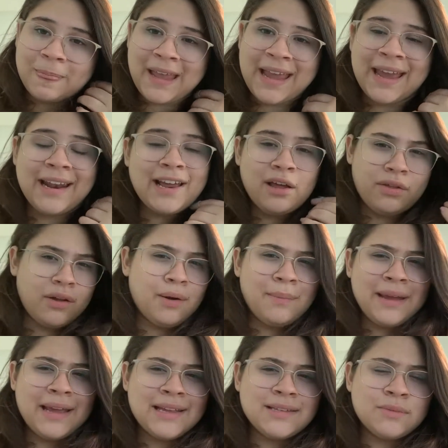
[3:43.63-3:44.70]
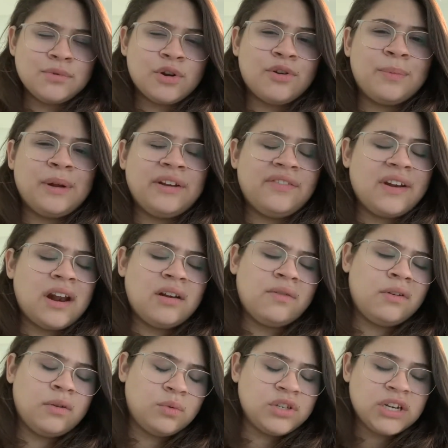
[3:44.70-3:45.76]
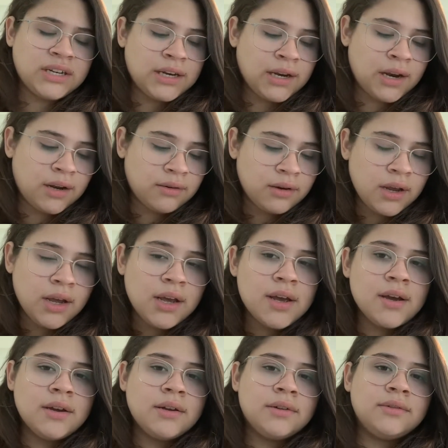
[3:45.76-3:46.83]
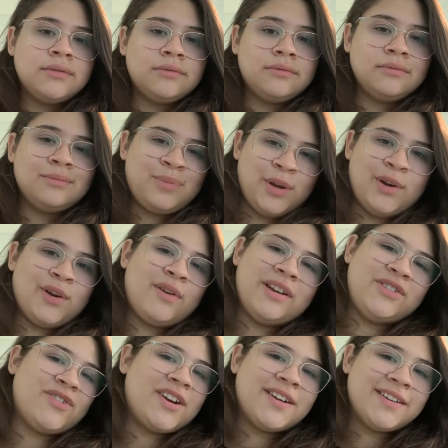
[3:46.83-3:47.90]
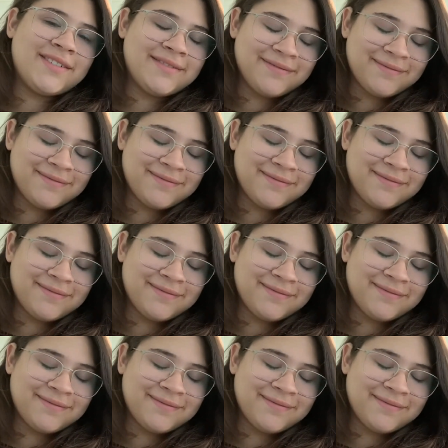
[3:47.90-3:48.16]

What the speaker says: and I thought I might get some sort of benefit out of it, which I didn't, but you know, I tried.